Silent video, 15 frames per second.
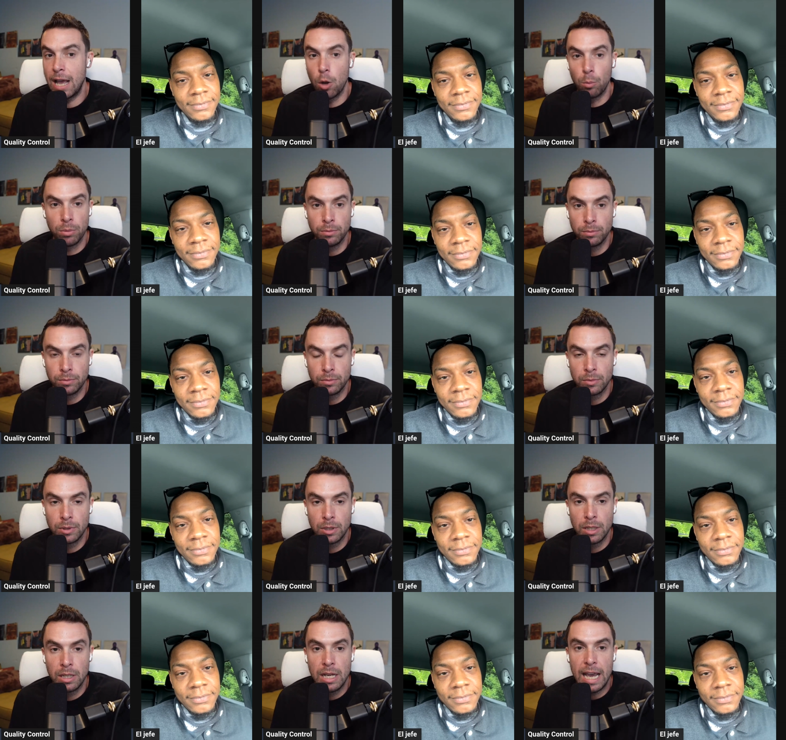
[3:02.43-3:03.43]
Speaker 1: him,
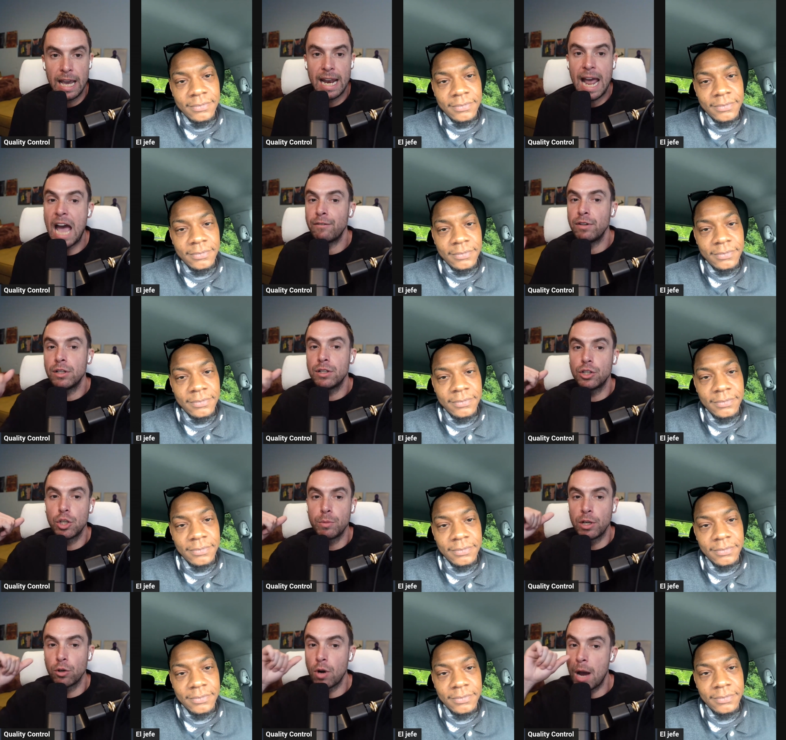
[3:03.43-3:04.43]
and having Jimmy
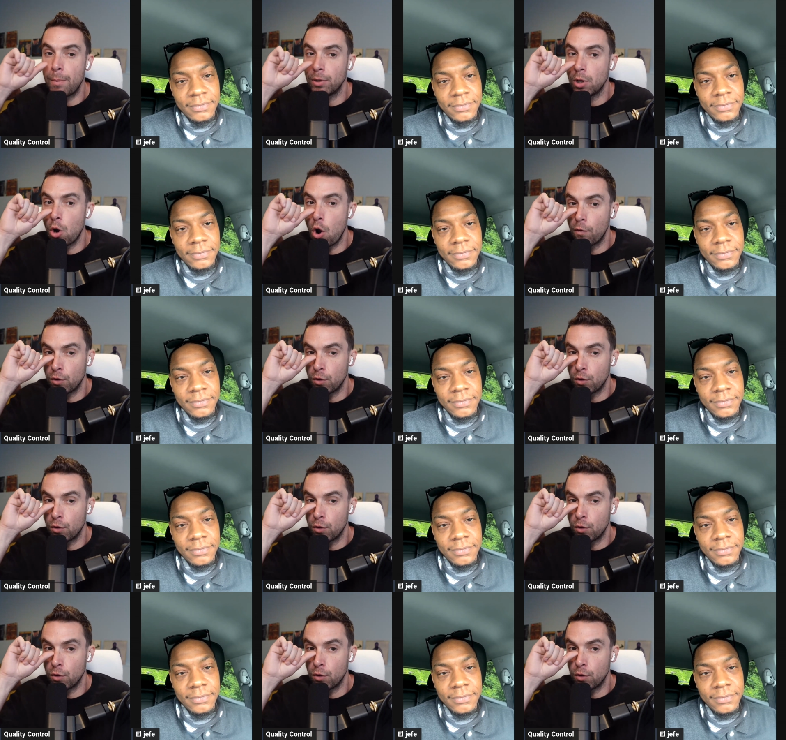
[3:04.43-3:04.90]
Garoppolo over his